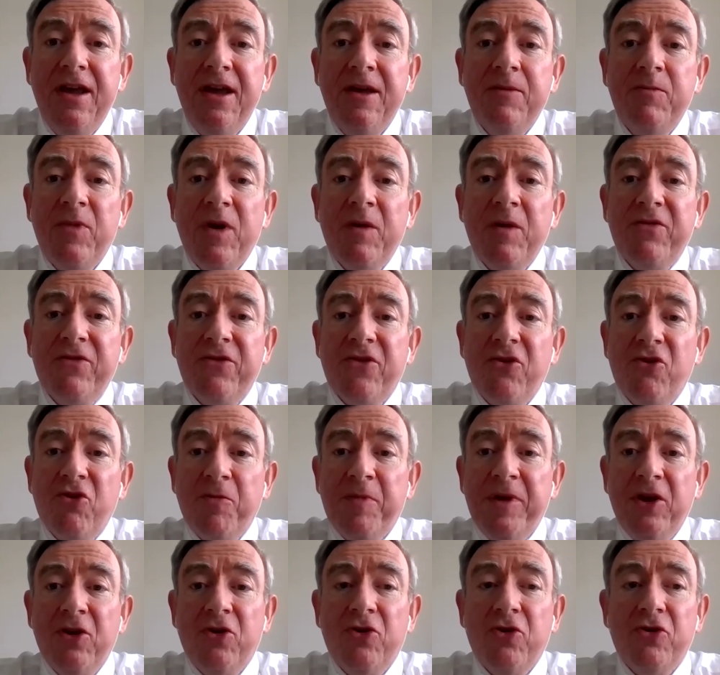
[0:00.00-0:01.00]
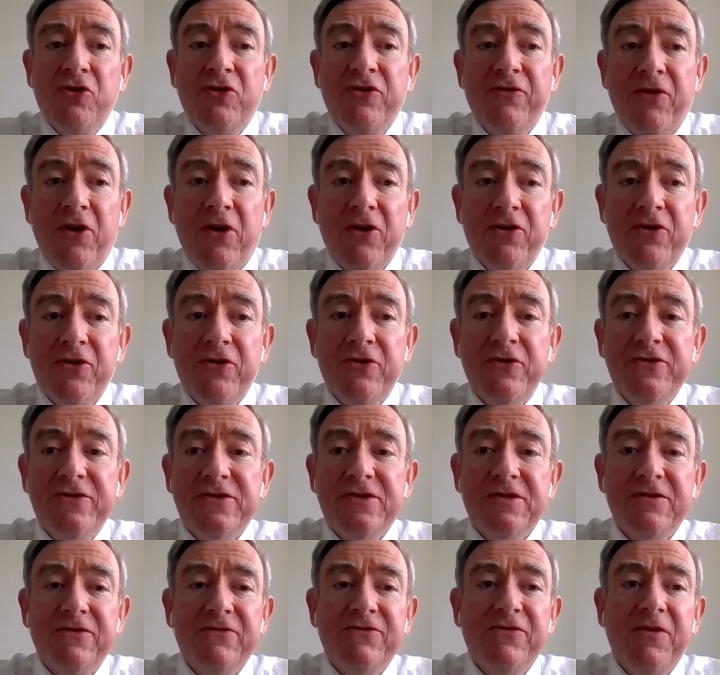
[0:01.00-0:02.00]
member of the European Court of
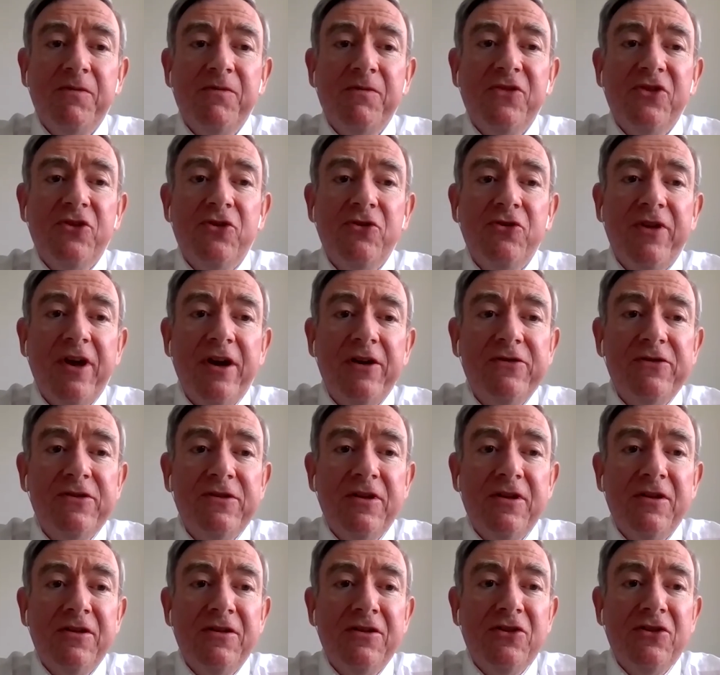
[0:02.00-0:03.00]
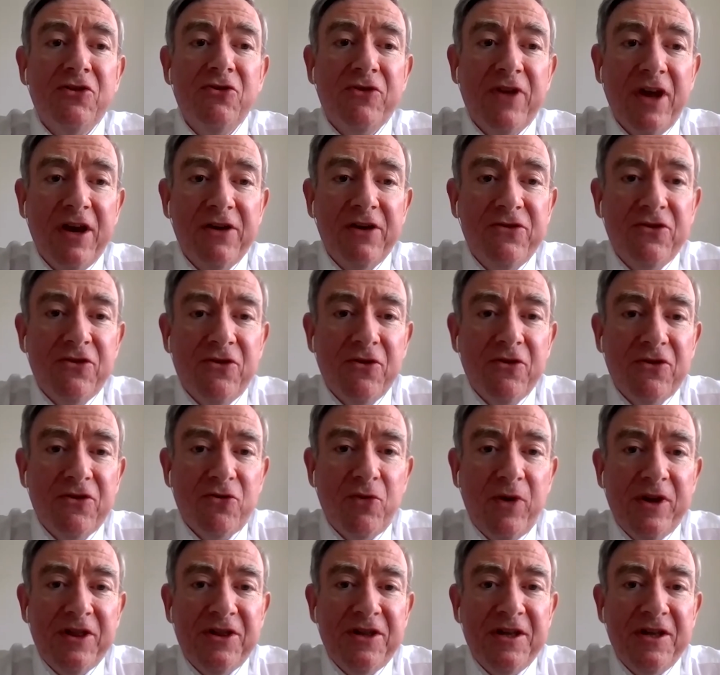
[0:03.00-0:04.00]
Auditors from 2000 to
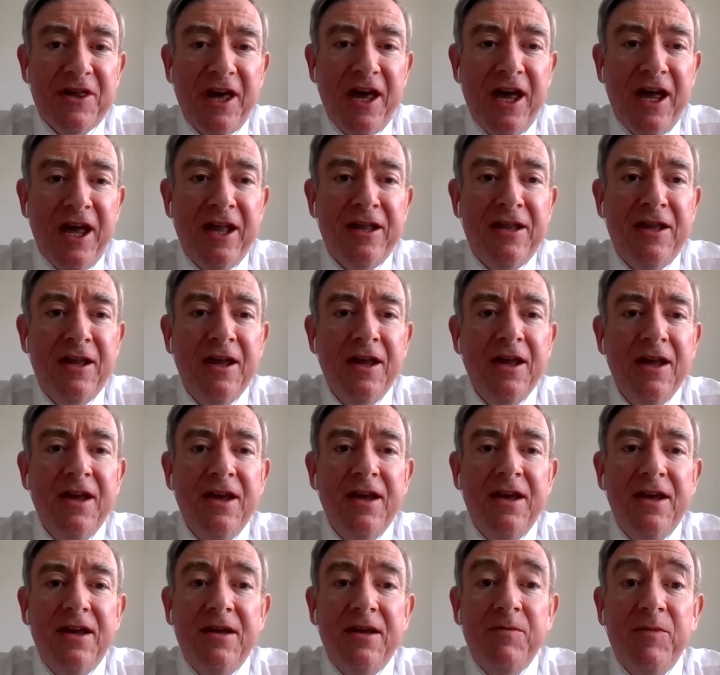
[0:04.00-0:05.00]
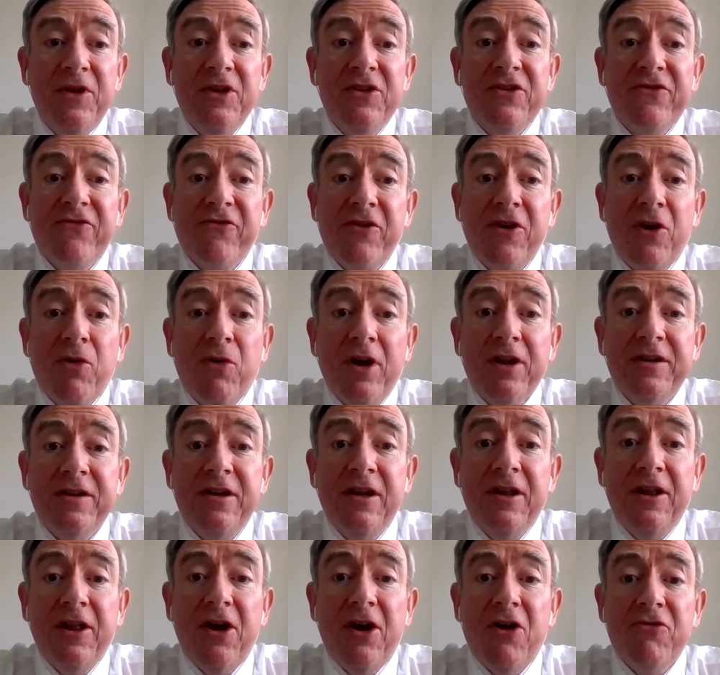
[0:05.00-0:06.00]
2010, Minister for Equality
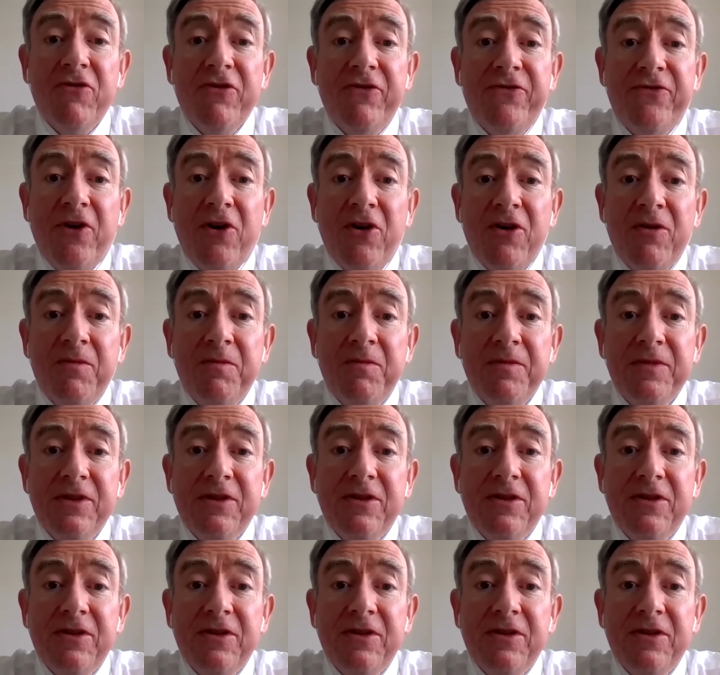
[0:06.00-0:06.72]
and Law Reform